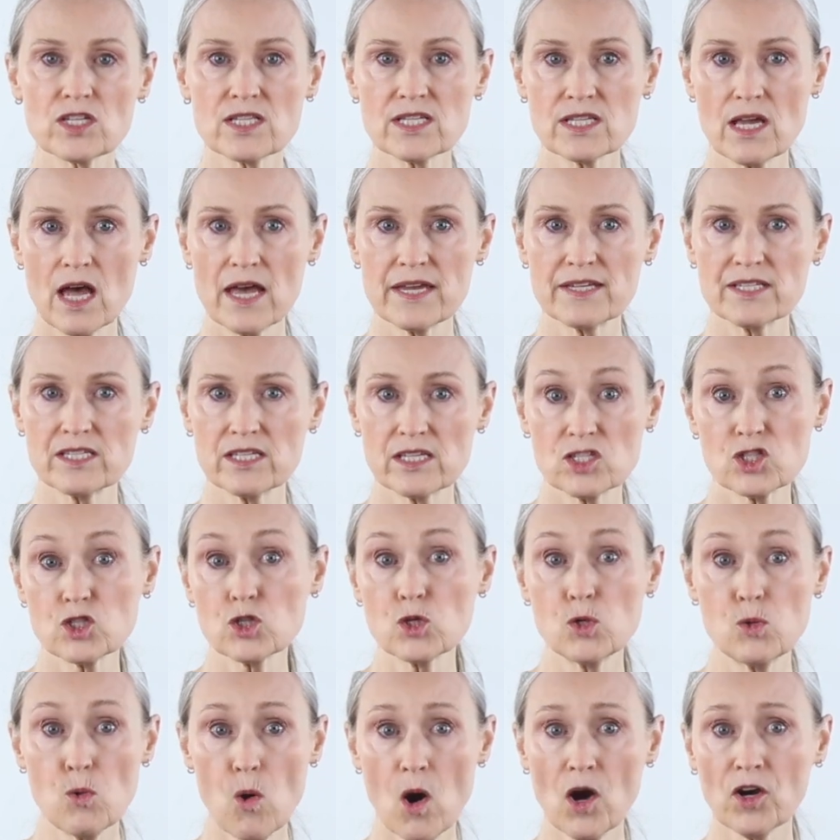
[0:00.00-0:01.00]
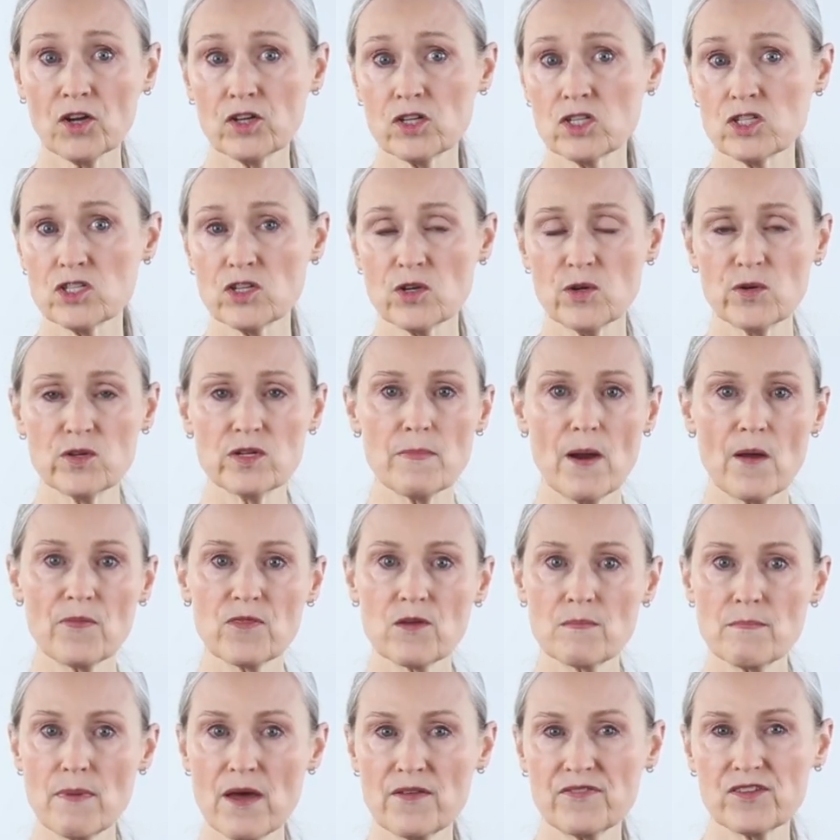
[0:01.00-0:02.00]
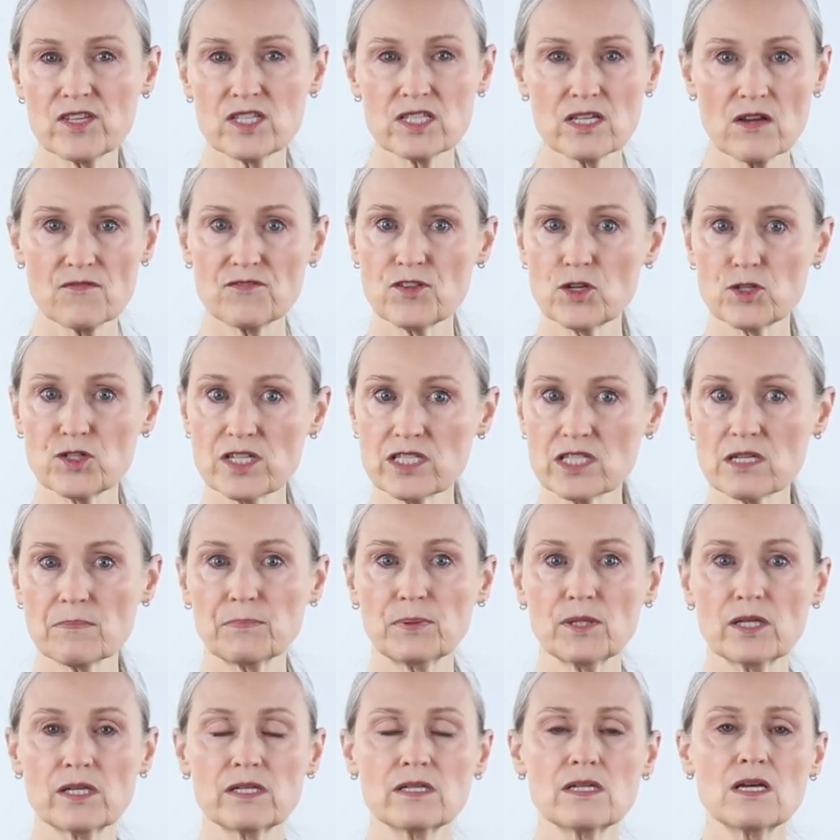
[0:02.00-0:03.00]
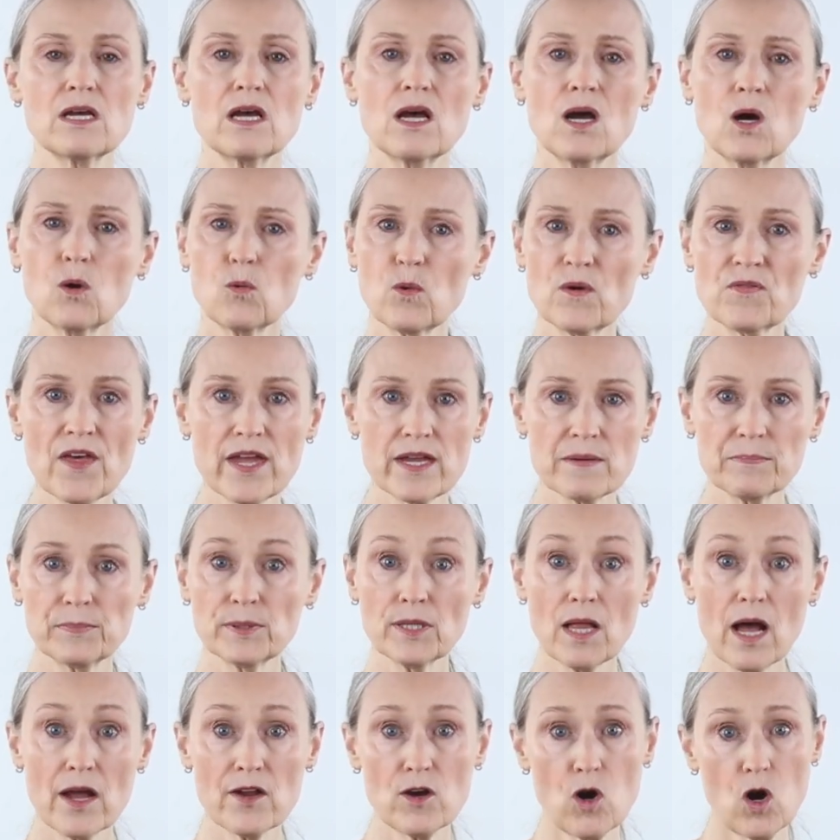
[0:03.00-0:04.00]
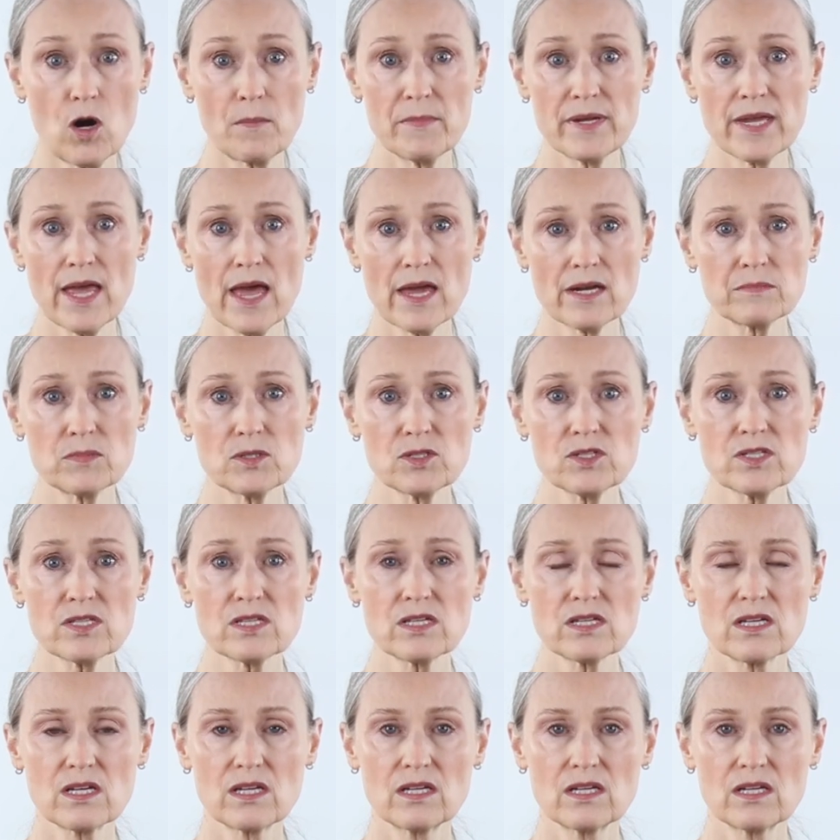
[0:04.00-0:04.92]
scientists who are concerned about the methods of their discipline when they imply harming animals.